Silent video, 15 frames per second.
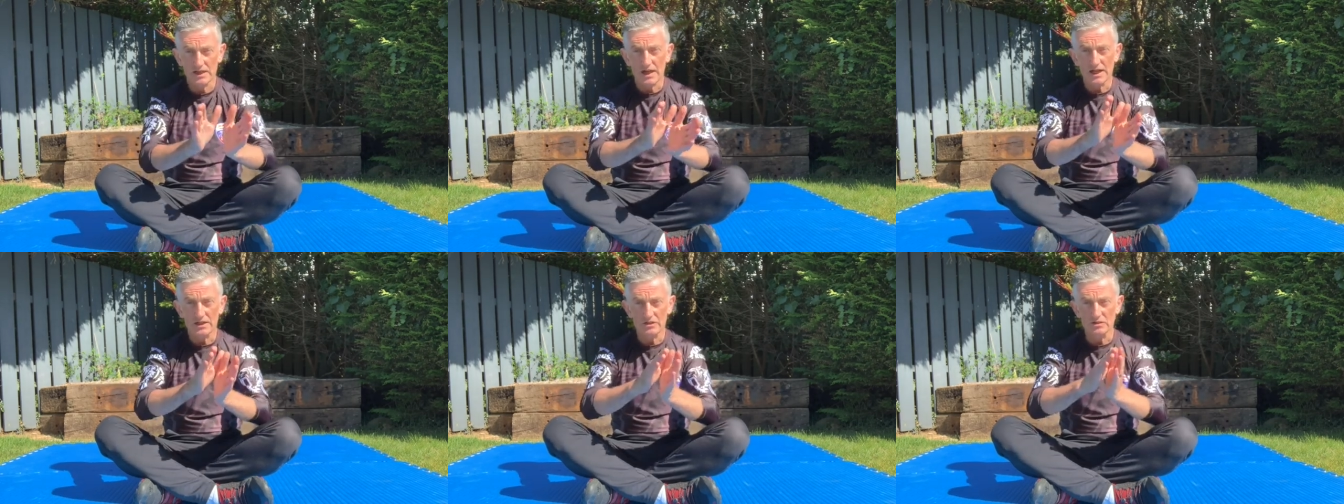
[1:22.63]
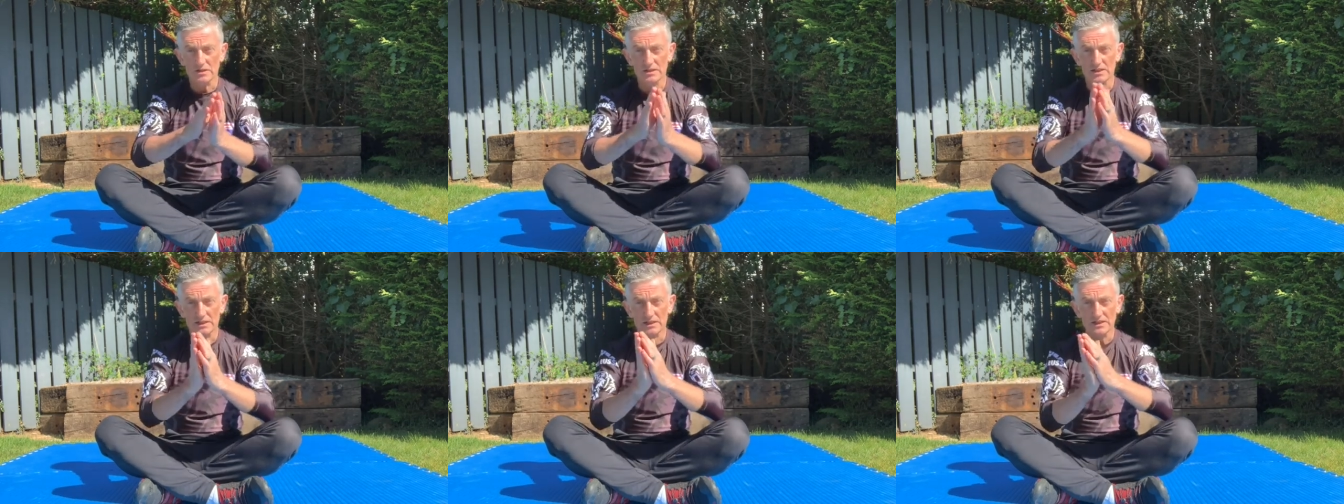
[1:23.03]
and you could
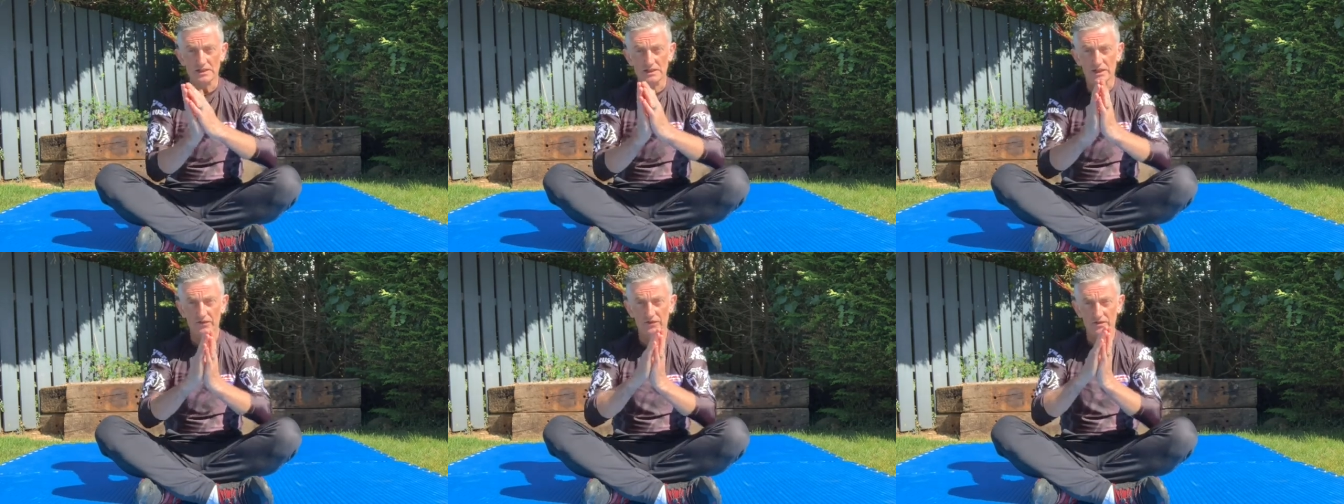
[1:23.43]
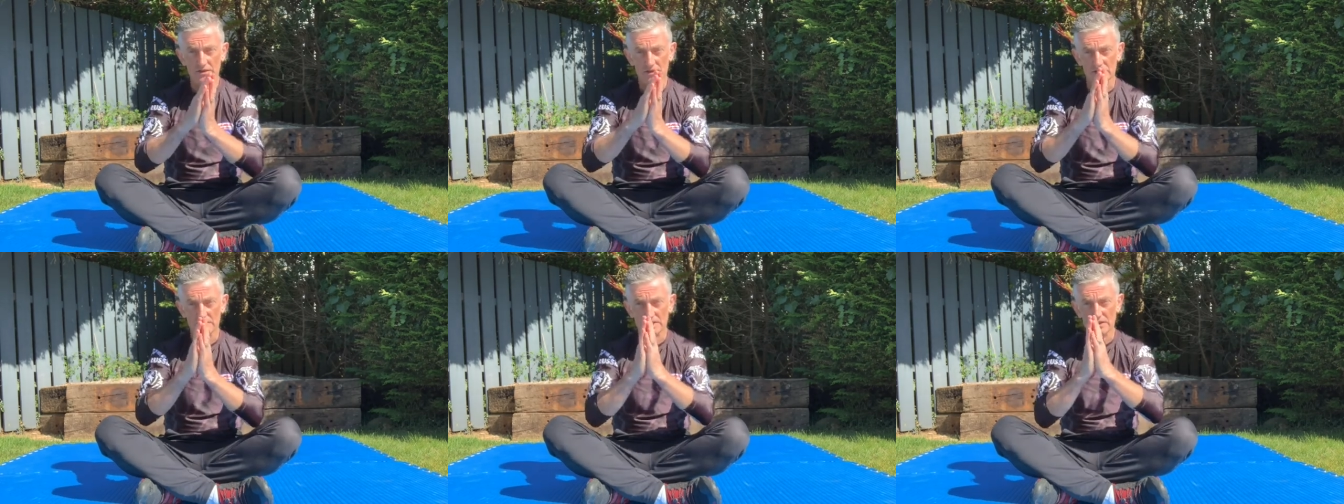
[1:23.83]
see the
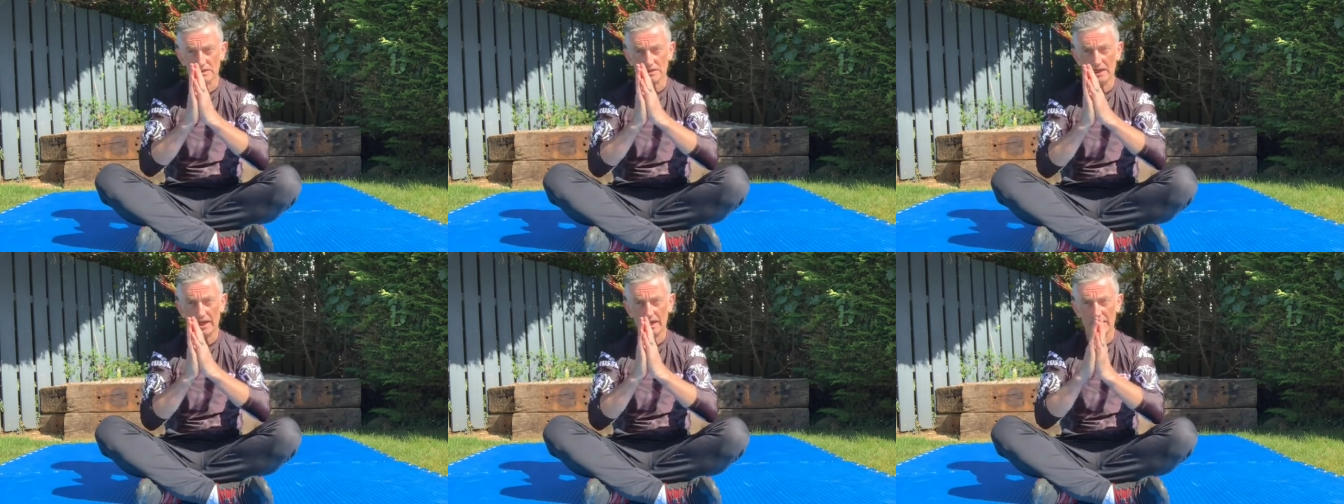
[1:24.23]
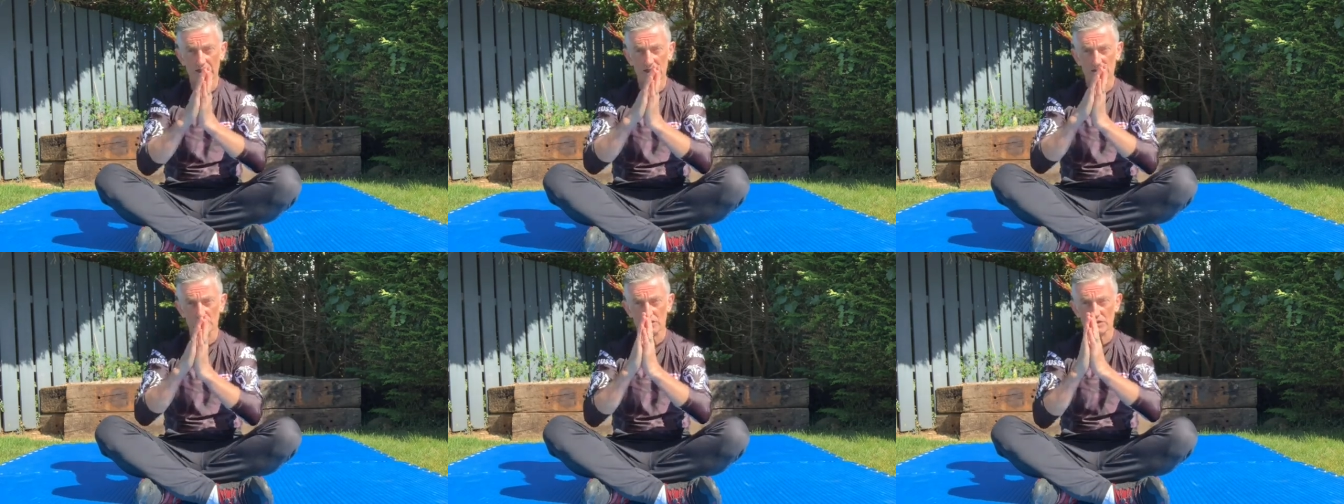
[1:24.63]
difference that his head
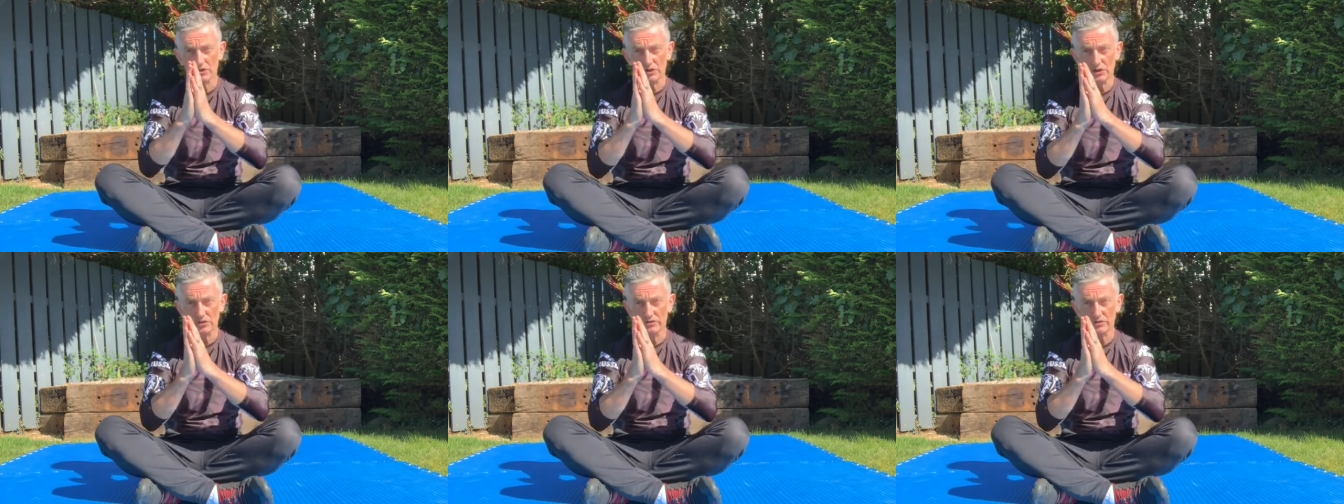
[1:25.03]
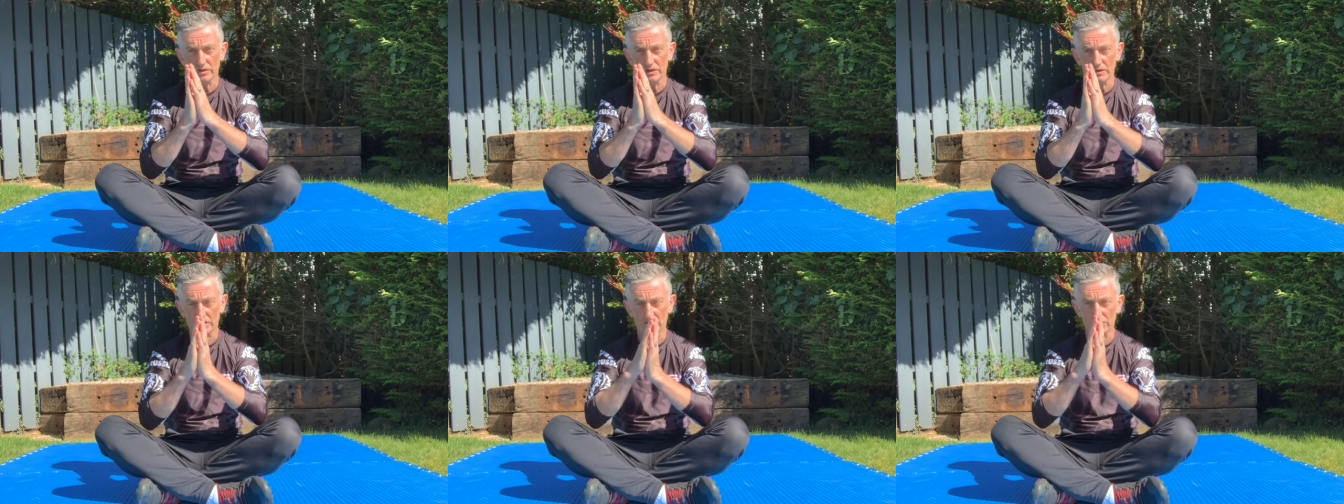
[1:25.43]
had started to
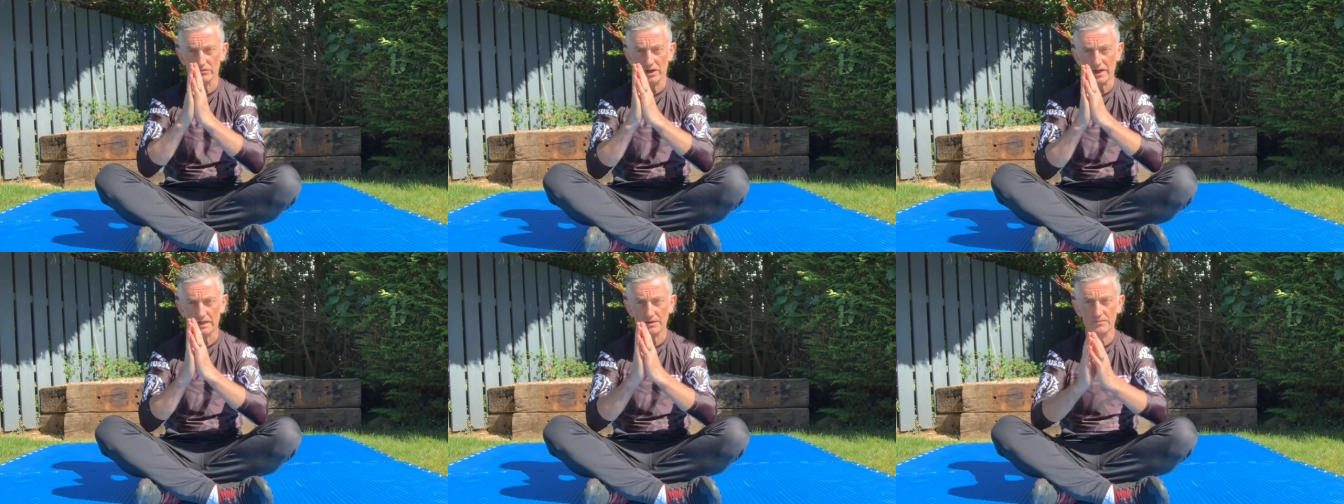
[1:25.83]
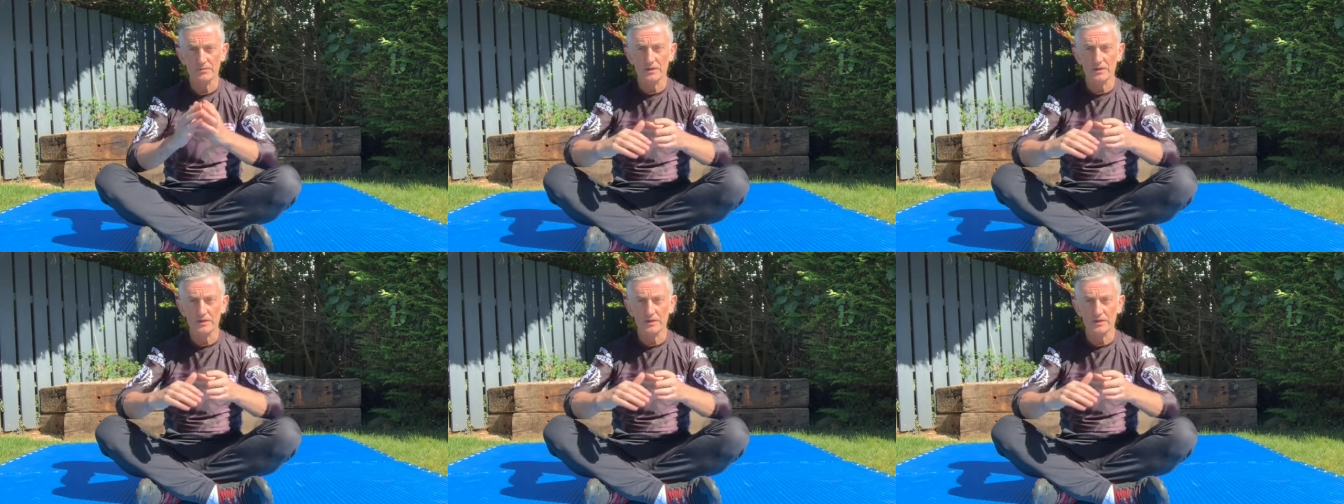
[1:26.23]
correct.